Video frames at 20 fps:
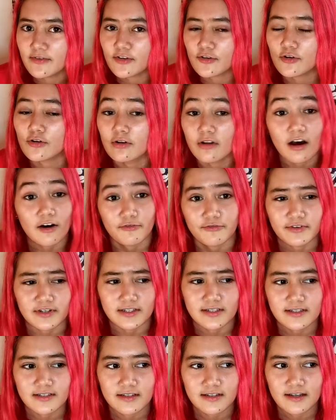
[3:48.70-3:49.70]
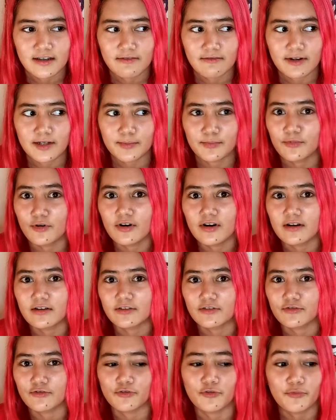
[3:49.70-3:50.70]
with your loved ones, but more
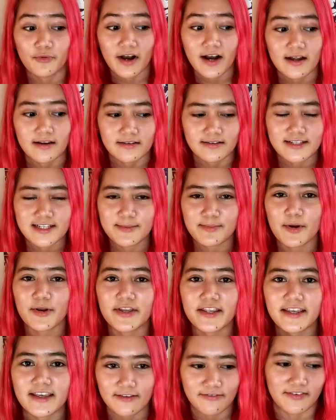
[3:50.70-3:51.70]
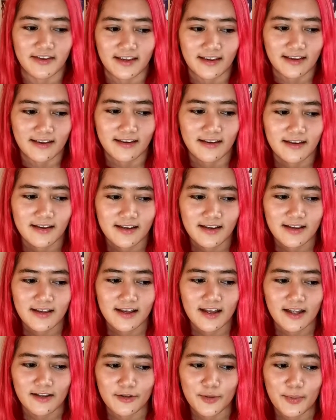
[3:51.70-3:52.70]
than you want. It's about giving,
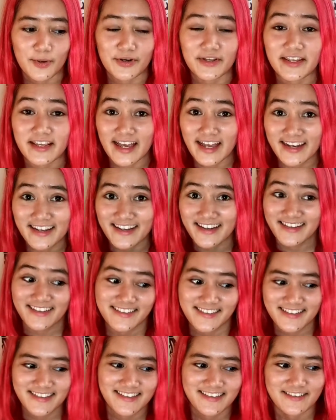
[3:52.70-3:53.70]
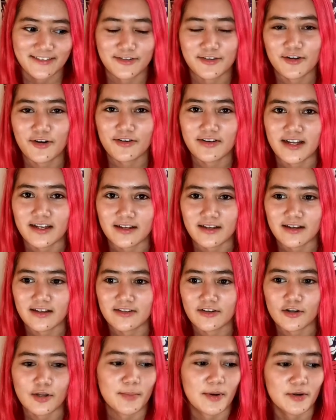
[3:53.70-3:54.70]
not about getting, like
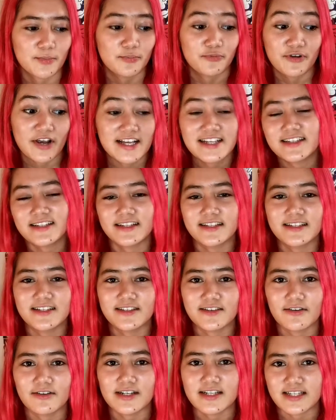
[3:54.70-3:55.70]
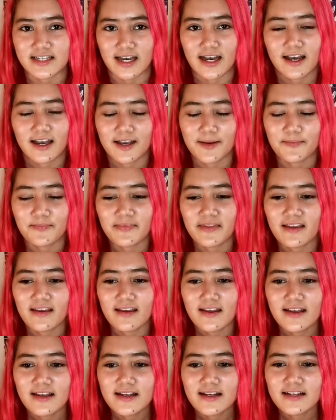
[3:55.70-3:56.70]
not about presents all the time.
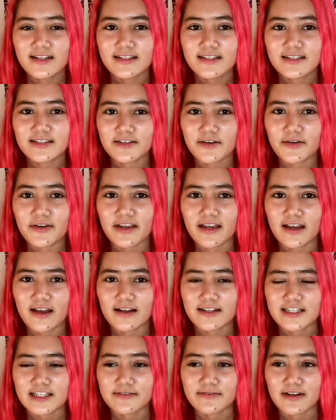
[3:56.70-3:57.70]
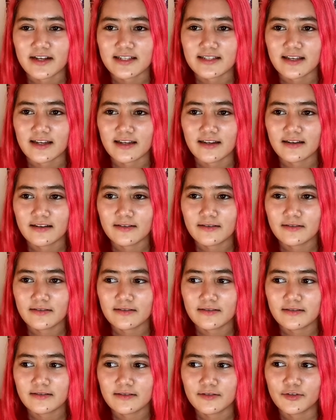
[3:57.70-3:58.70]
So yeah, that's why it's like
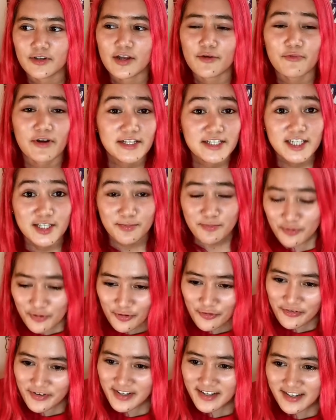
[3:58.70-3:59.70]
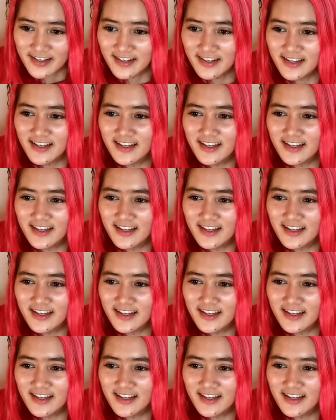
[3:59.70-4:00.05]
you can watch this movie